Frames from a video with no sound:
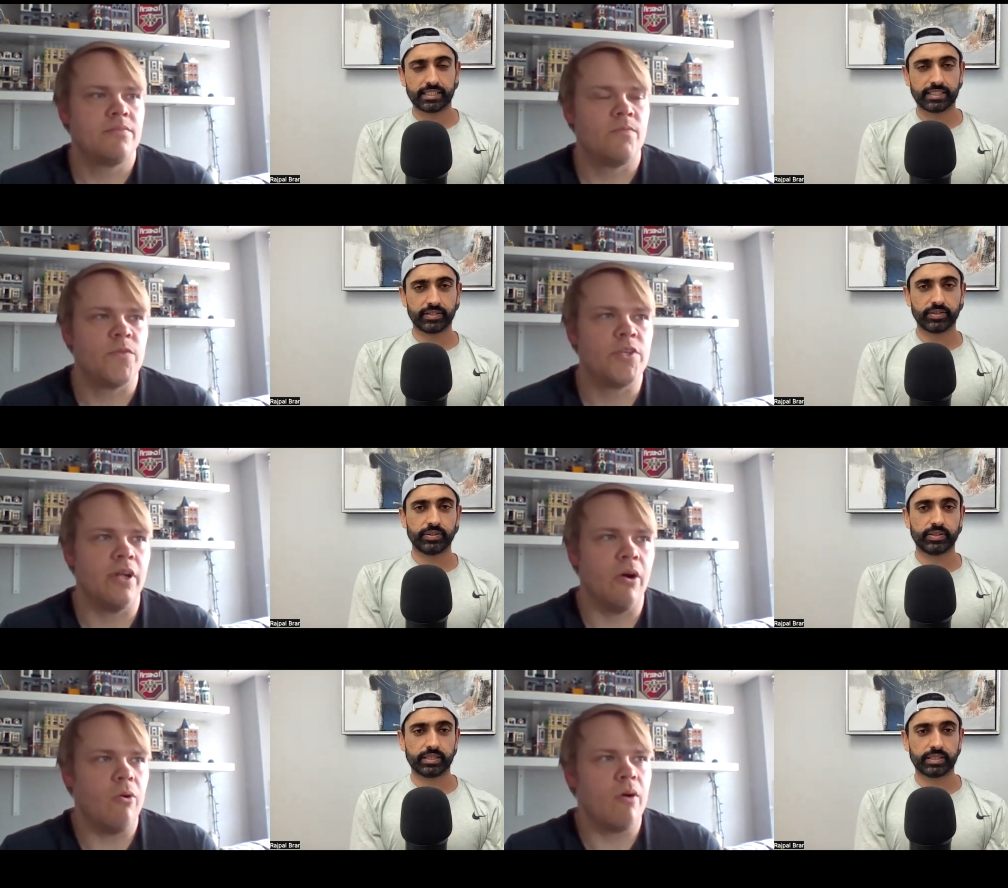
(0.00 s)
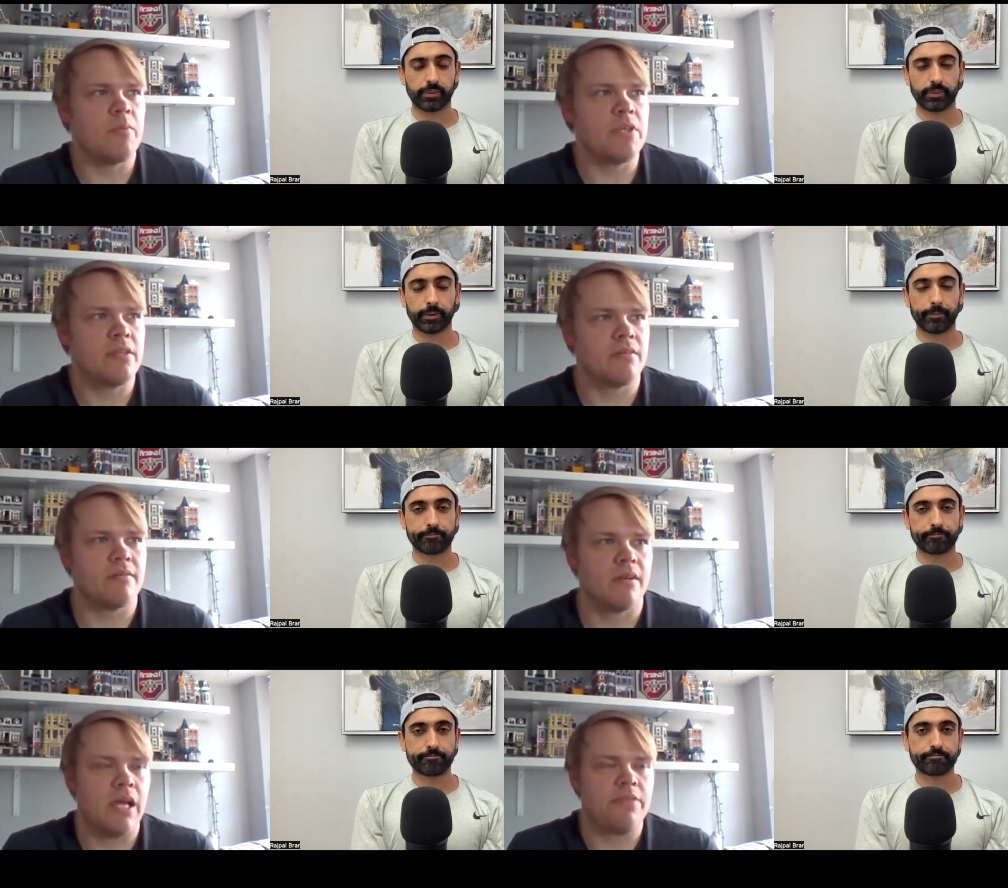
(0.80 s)
Speaker 1: You know, I
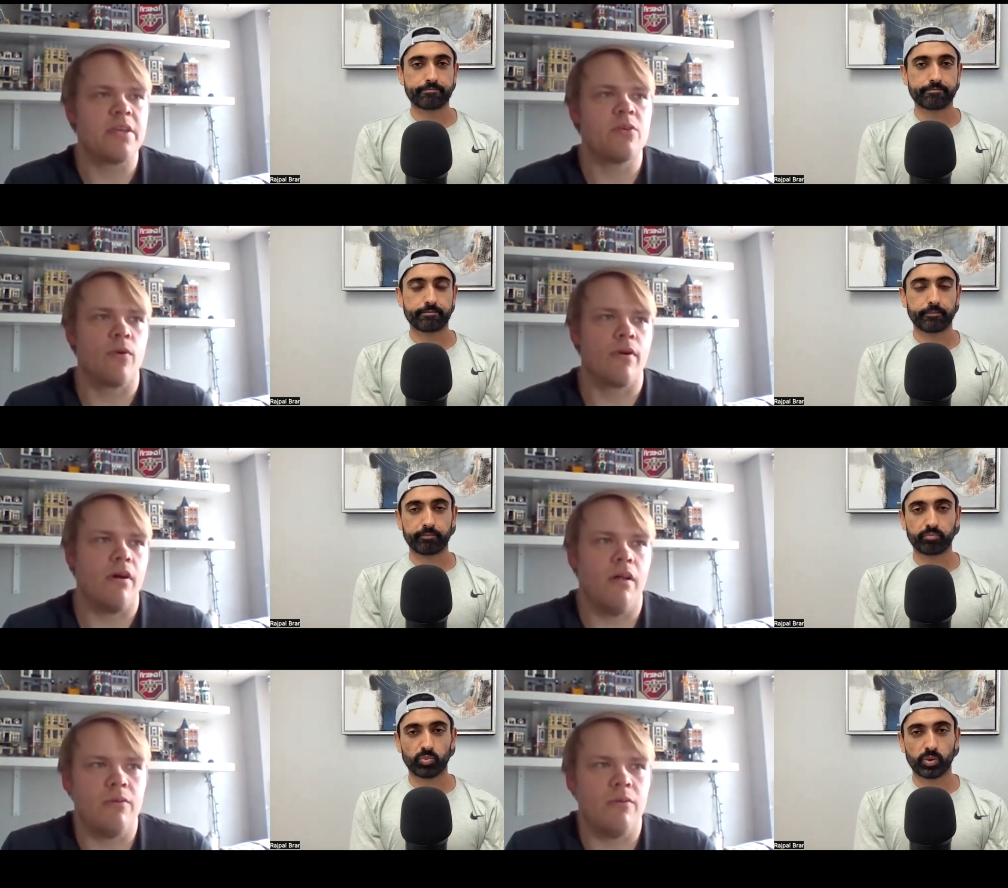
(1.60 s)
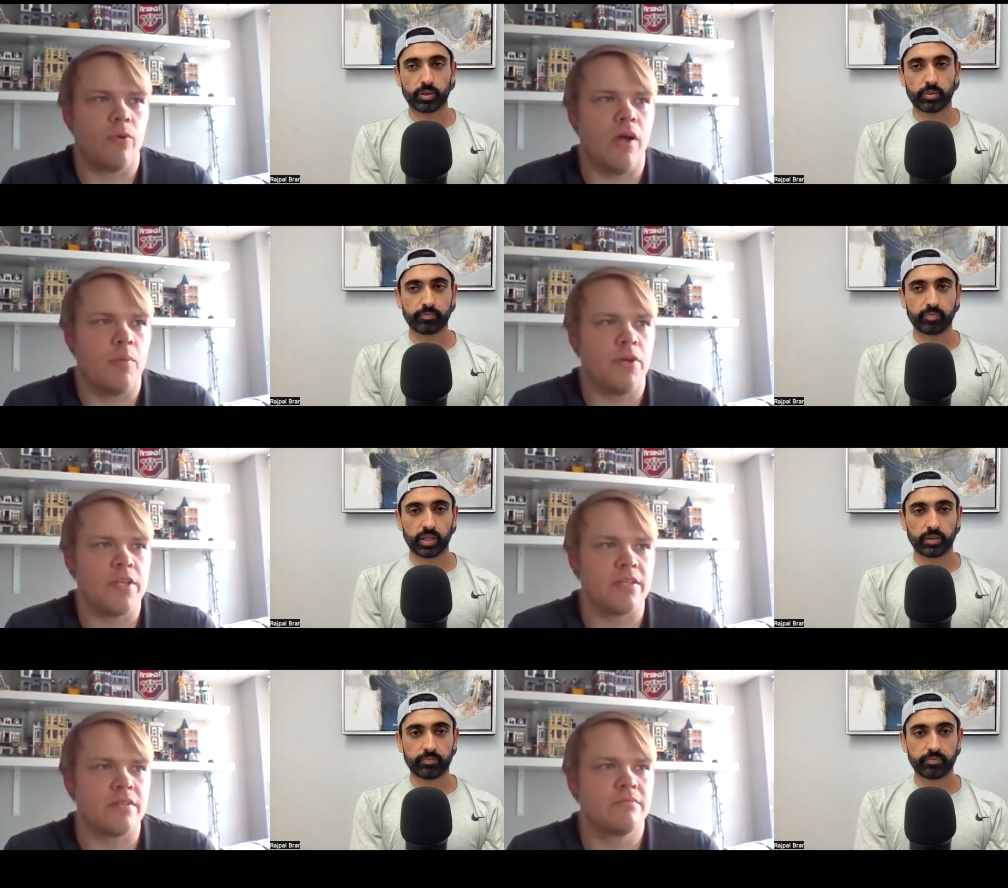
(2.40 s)
mean, I think we're all, we're all
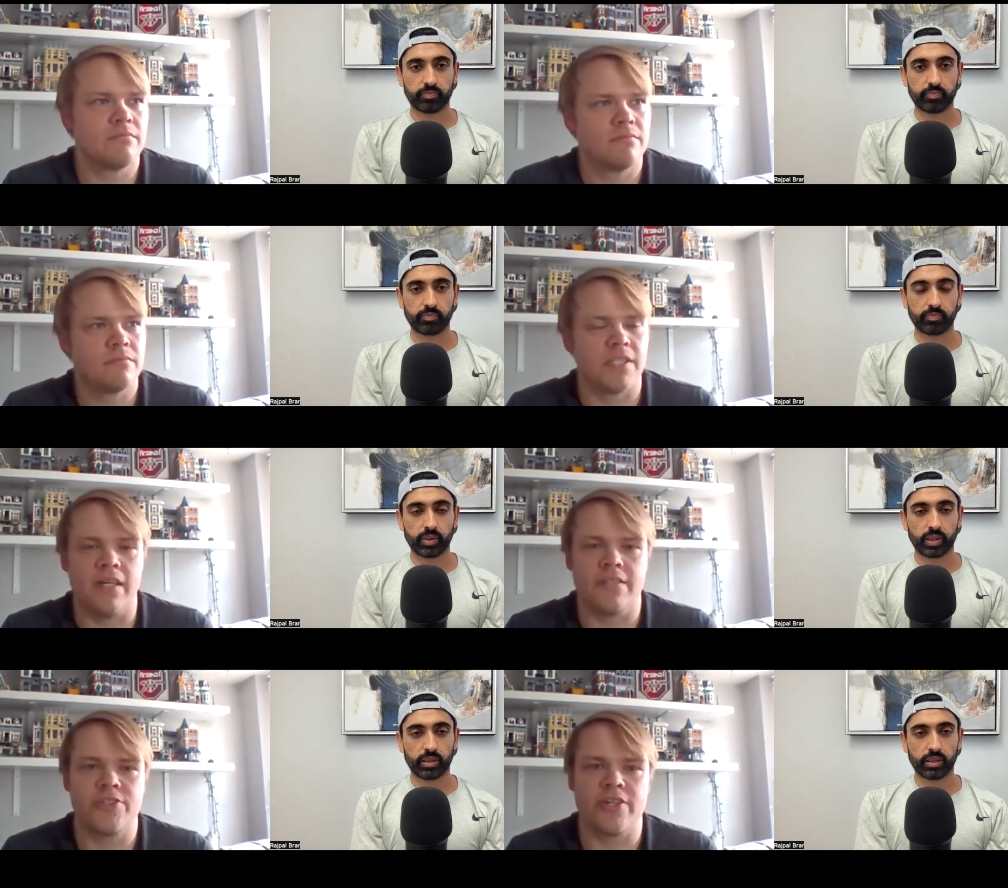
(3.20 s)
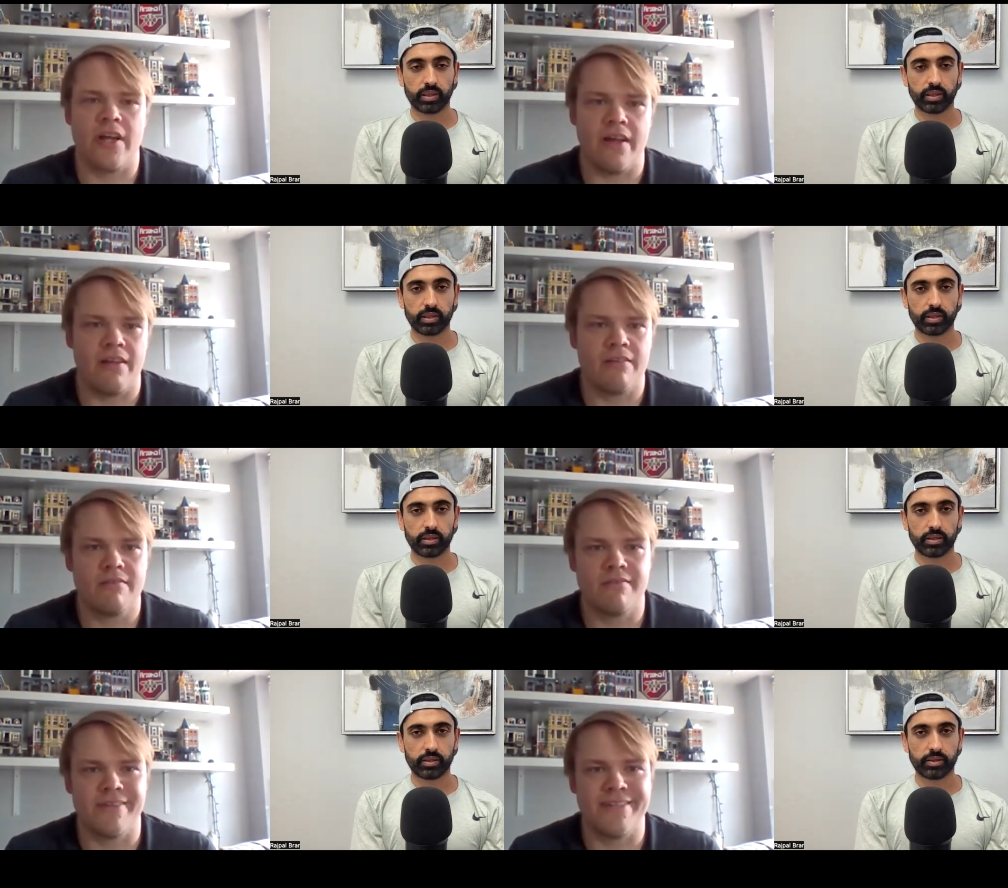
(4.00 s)
pretty gun shy
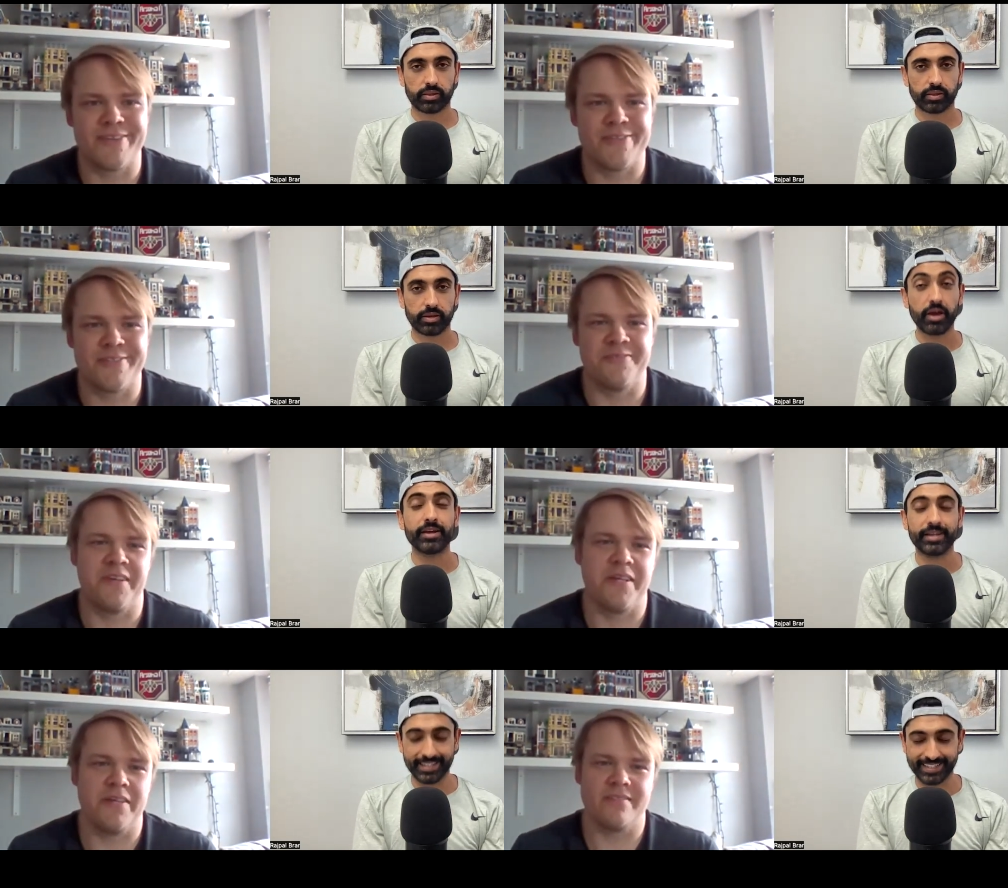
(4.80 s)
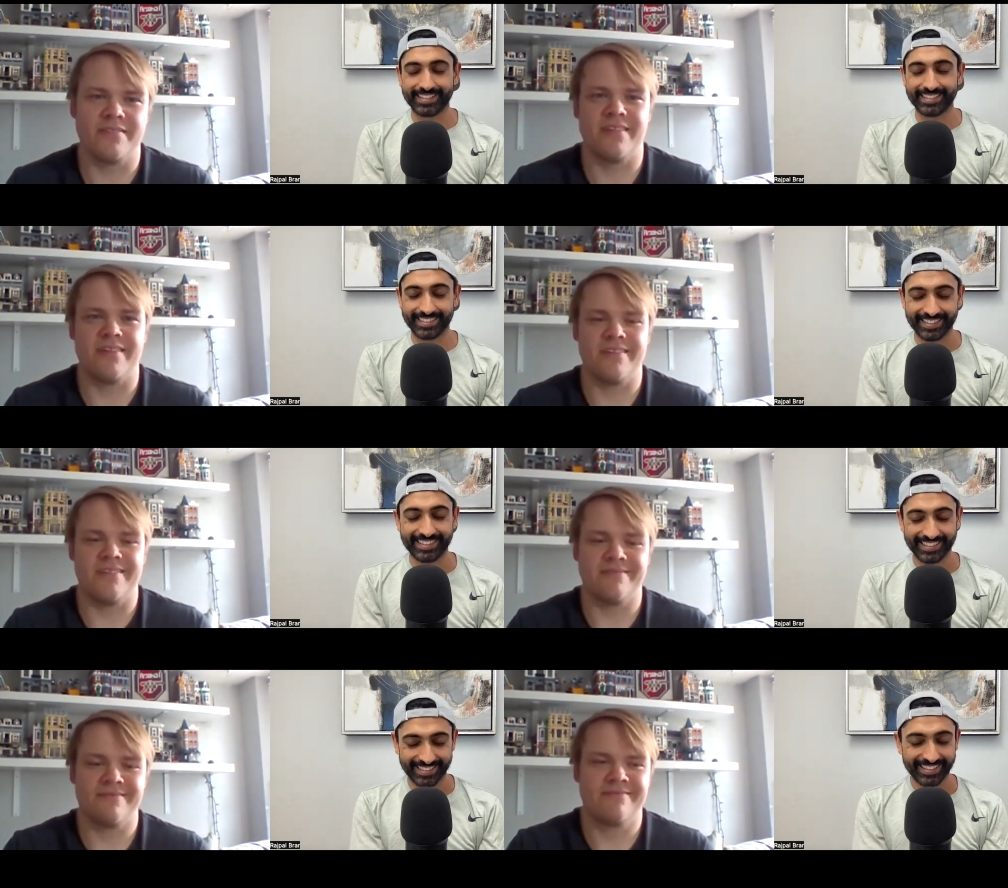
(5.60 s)
as Arsenal fans
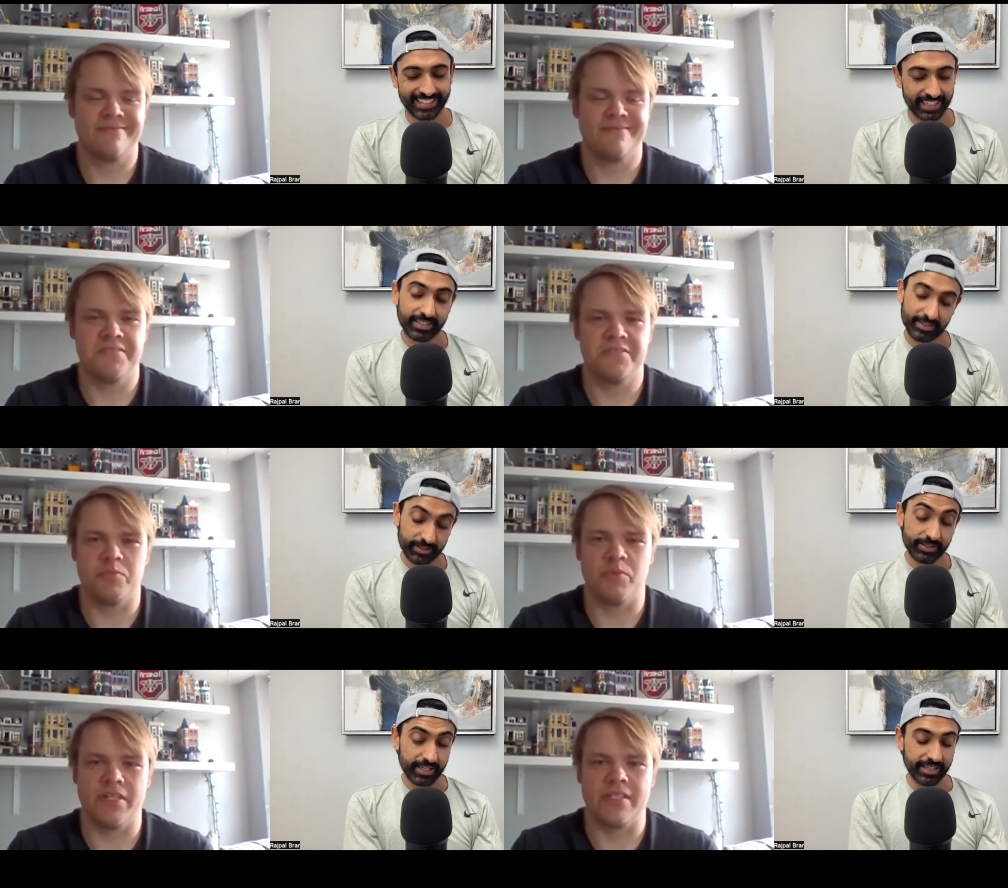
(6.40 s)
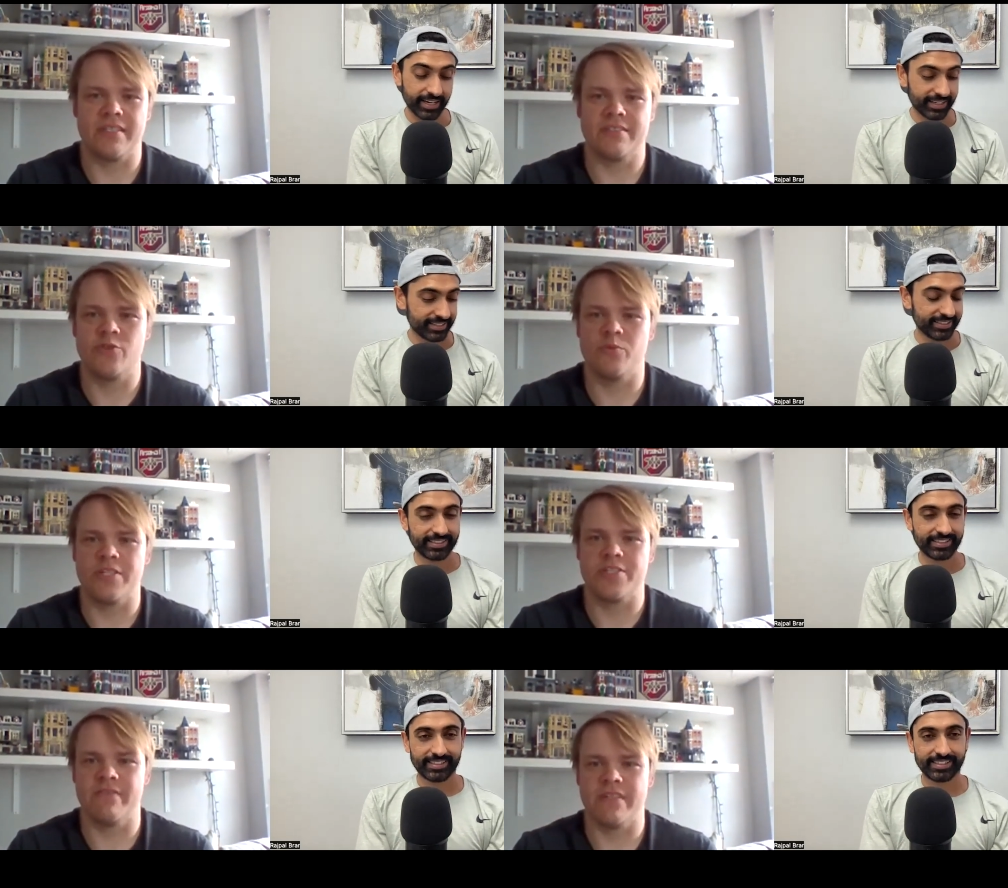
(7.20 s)
uh, to
Speaker 2: predict too much of